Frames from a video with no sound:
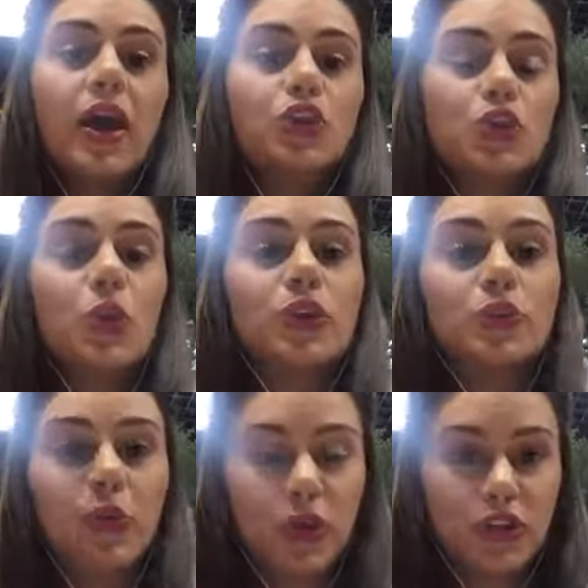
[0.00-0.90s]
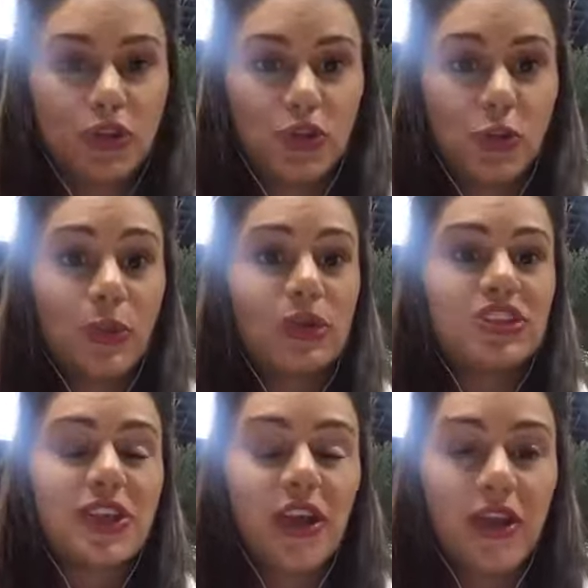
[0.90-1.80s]
do what we want to do, we will
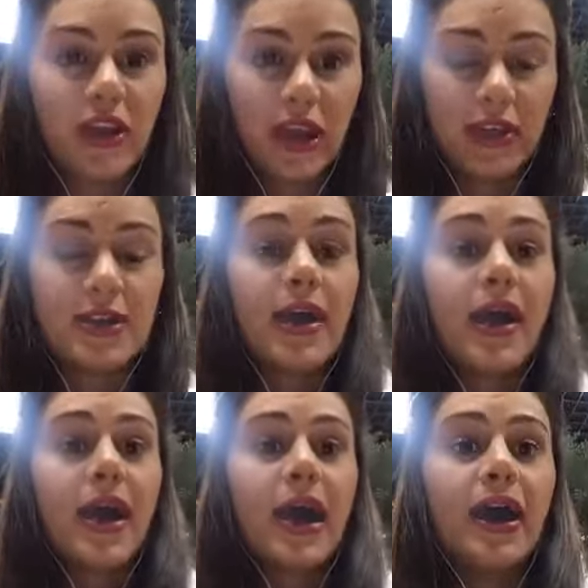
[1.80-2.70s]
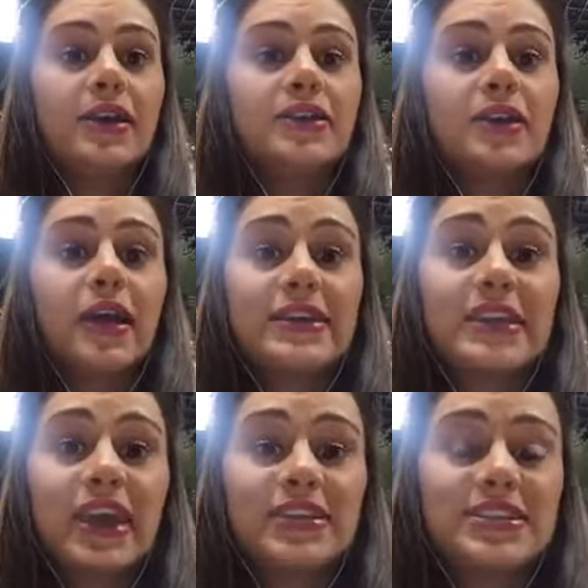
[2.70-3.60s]
dare it. And as
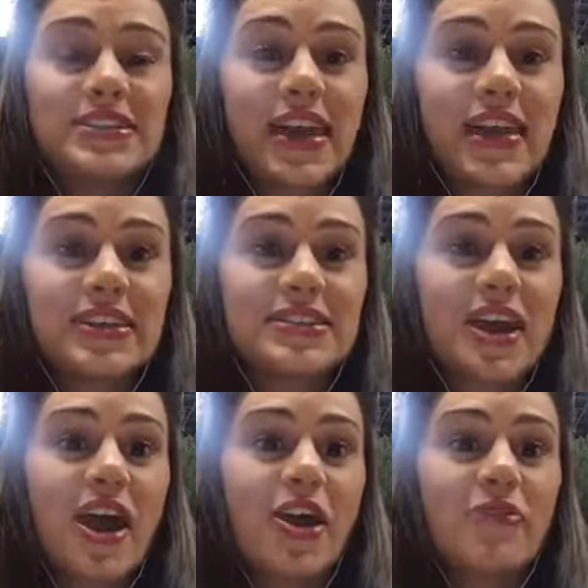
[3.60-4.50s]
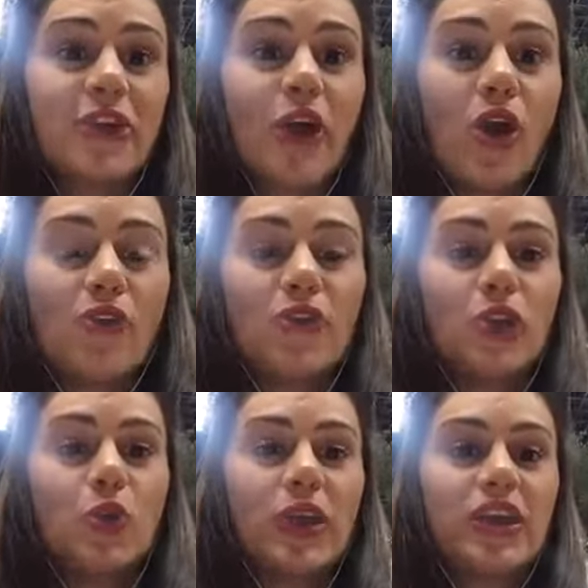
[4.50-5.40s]
Katie says, very
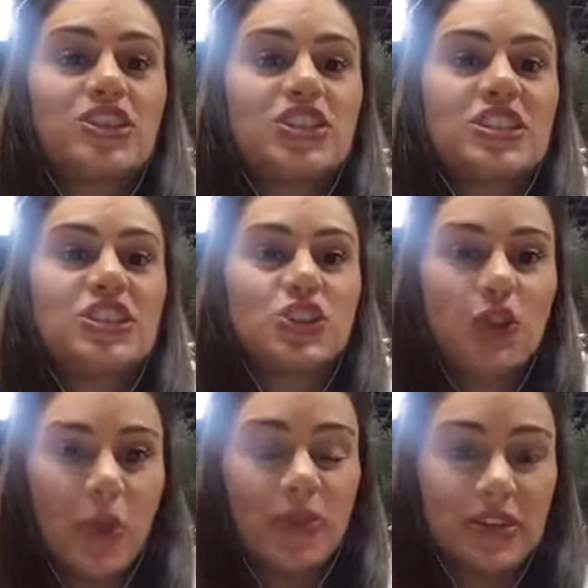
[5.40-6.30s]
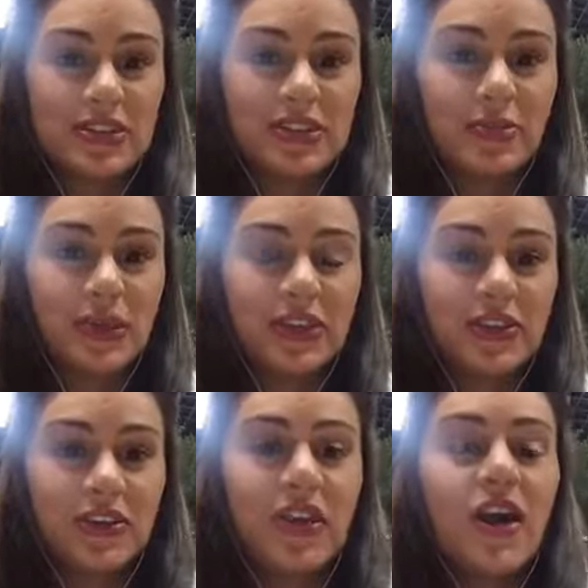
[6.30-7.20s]
often we can just drop this
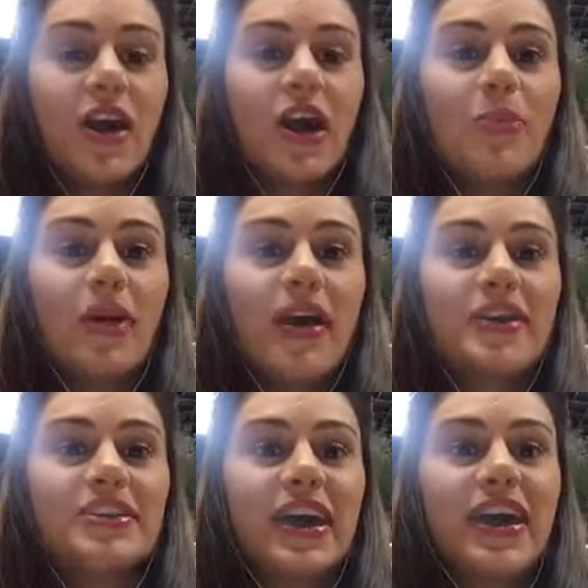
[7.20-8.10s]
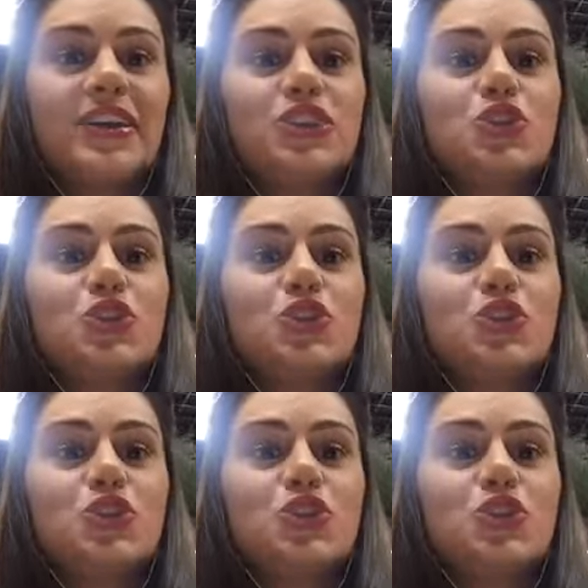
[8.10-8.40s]
middle part and